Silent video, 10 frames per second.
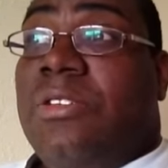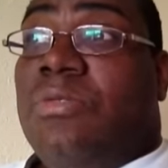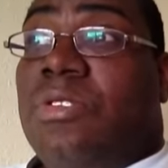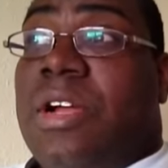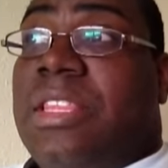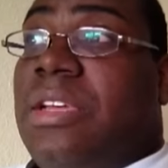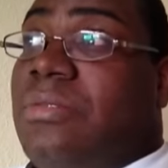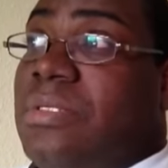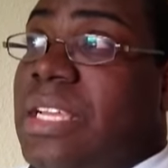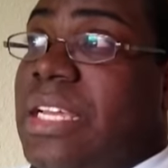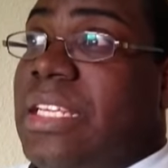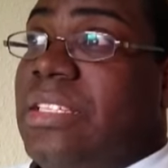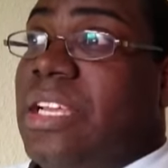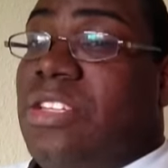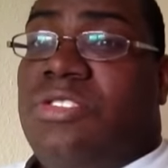were, I think,
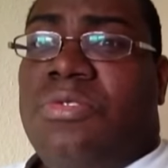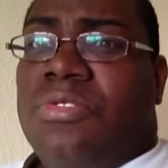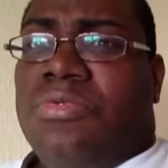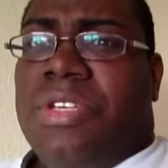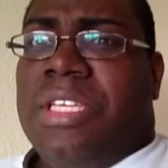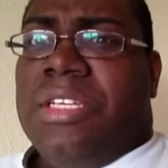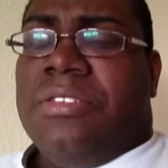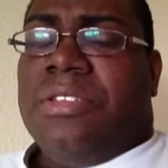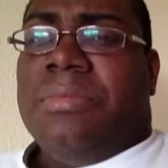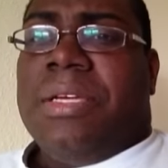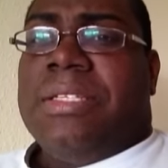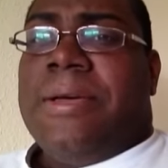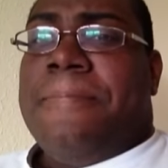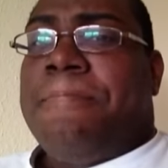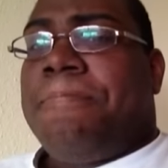dating like 2 or 3 years, something like
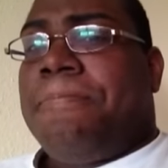that.